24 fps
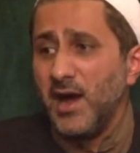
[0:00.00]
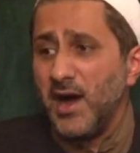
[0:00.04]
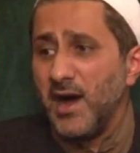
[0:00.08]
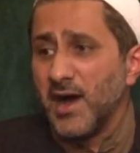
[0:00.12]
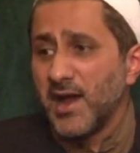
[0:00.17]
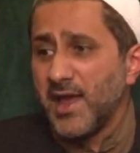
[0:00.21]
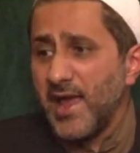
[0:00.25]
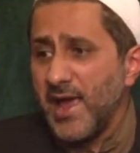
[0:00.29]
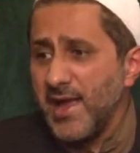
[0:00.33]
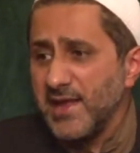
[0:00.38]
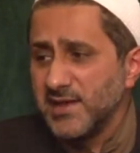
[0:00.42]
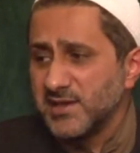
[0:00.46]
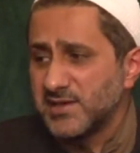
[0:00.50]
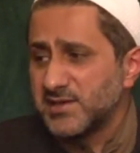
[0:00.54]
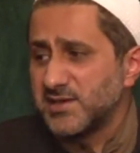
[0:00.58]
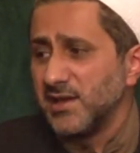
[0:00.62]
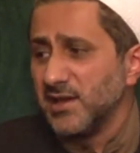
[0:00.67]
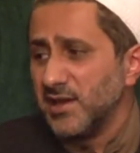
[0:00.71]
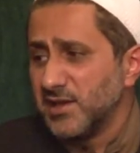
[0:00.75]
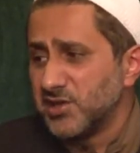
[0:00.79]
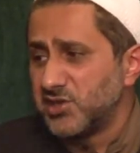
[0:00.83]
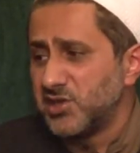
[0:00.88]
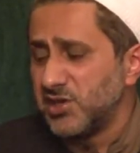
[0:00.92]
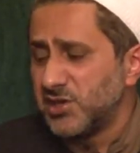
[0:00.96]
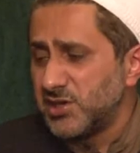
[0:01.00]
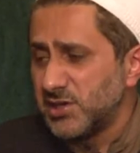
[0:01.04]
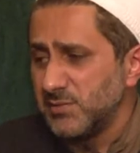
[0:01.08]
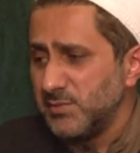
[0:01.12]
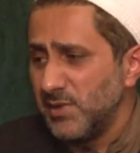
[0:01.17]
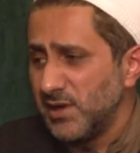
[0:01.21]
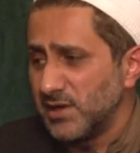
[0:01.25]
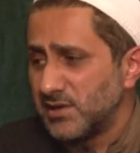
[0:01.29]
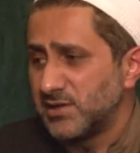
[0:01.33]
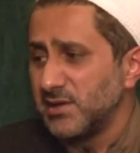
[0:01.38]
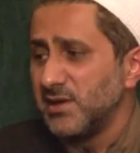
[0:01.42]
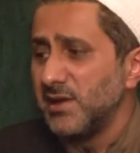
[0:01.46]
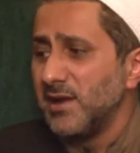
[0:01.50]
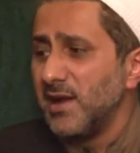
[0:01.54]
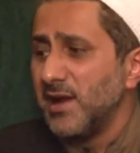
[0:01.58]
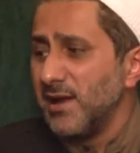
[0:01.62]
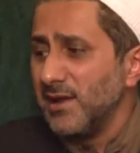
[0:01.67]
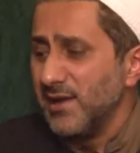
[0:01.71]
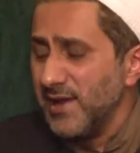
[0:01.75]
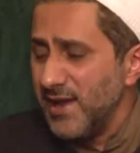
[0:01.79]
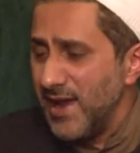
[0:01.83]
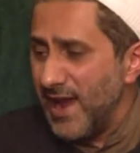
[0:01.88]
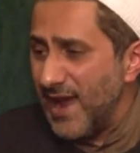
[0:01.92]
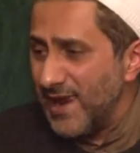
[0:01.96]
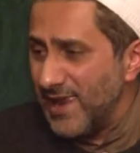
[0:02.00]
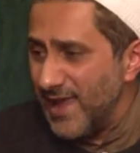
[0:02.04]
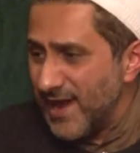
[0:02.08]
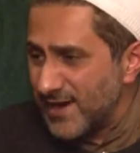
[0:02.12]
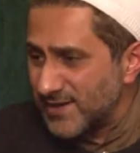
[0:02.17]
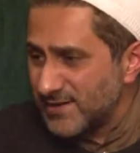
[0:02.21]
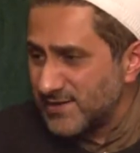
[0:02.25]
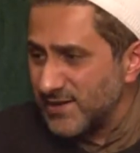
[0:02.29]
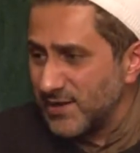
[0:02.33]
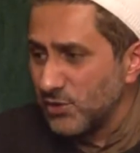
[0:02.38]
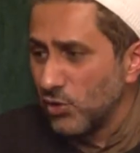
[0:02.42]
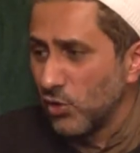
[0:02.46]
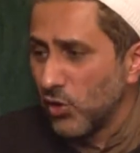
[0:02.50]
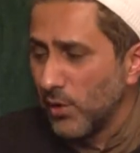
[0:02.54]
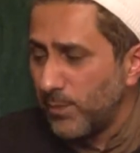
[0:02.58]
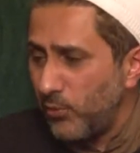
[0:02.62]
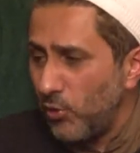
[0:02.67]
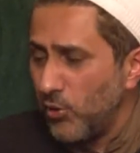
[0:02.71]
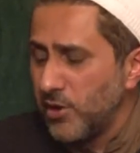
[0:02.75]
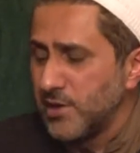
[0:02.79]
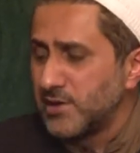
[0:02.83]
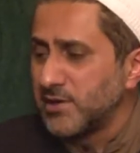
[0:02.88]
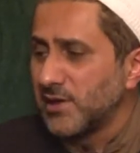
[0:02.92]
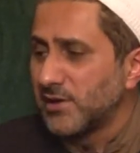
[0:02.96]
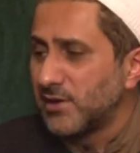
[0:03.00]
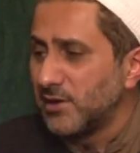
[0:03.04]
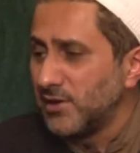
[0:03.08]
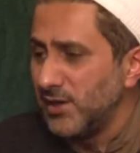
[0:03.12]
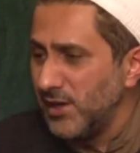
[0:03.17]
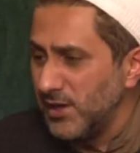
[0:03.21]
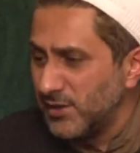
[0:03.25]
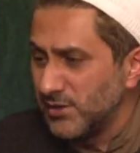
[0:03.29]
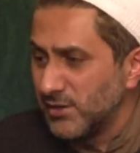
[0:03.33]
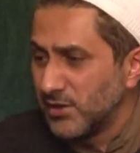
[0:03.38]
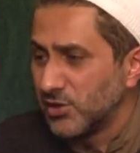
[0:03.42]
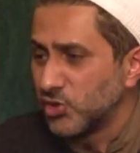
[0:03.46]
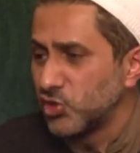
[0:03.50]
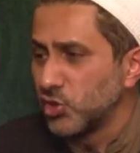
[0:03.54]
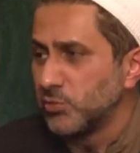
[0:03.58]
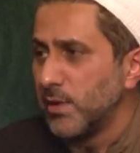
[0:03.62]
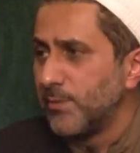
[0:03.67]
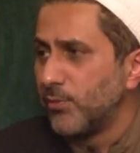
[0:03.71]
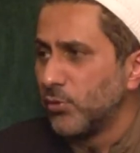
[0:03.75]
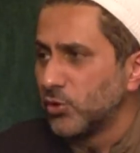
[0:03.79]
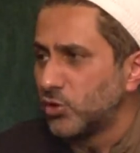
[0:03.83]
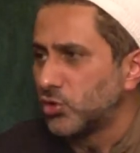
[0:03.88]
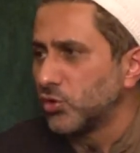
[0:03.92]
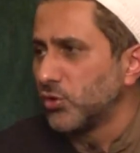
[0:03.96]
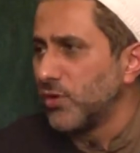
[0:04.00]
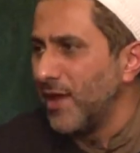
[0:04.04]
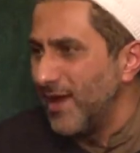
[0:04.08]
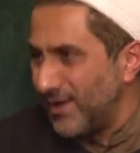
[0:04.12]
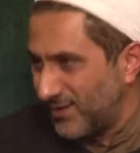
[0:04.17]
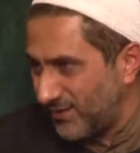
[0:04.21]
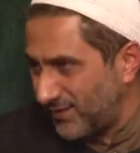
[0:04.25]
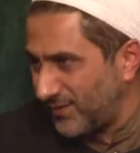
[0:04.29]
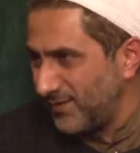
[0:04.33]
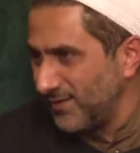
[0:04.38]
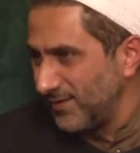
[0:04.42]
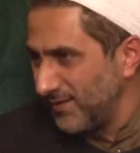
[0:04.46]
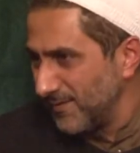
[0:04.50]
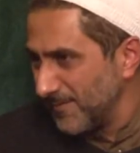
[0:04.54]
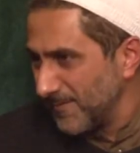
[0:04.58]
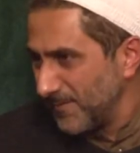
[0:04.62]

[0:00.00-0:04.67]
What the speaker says: against a legitimately elected or appointed leader should be put to death.